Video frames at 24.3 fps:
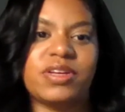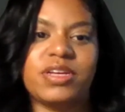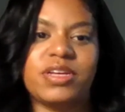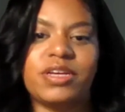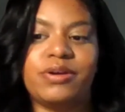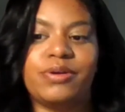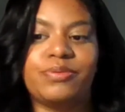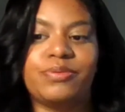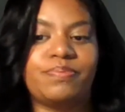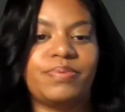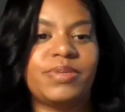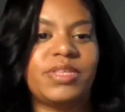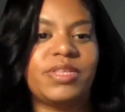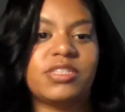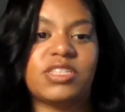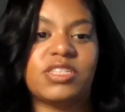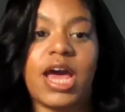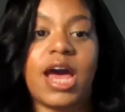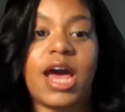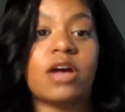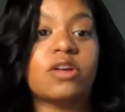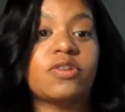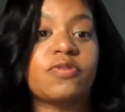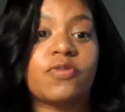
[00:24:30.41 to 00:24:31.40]
He, it's a
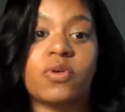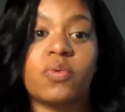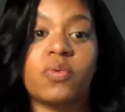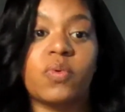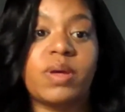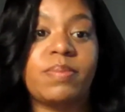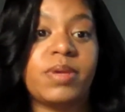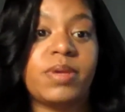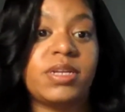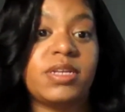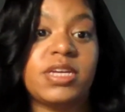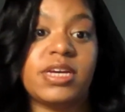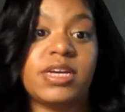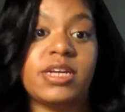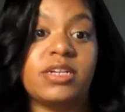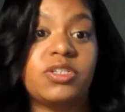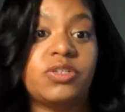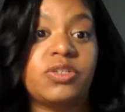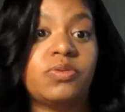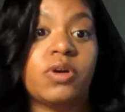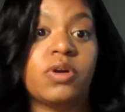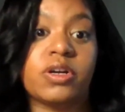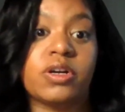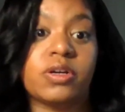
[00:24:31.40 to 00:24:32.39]
mm-hmm. house full of women. He had
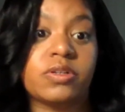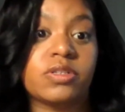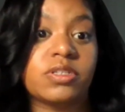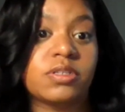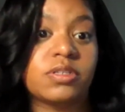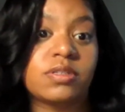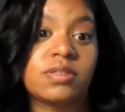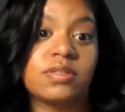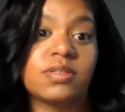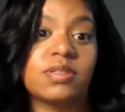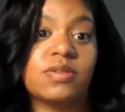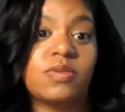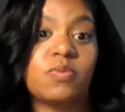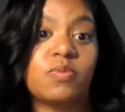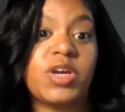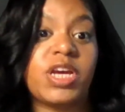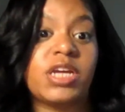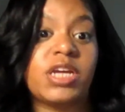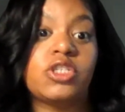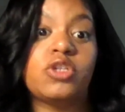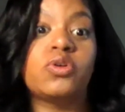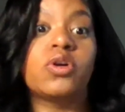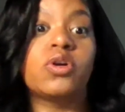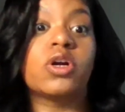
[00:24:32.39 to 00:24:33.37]
two girls. We
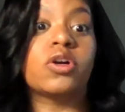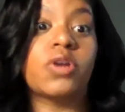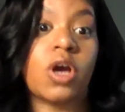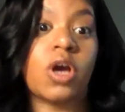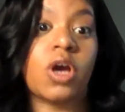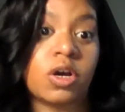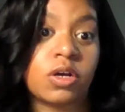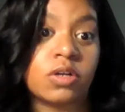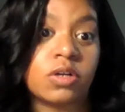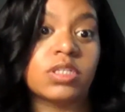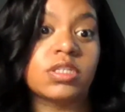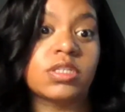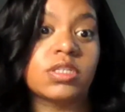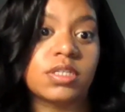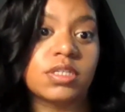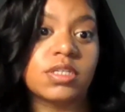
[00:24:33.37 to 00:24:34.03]
had two girl dogs.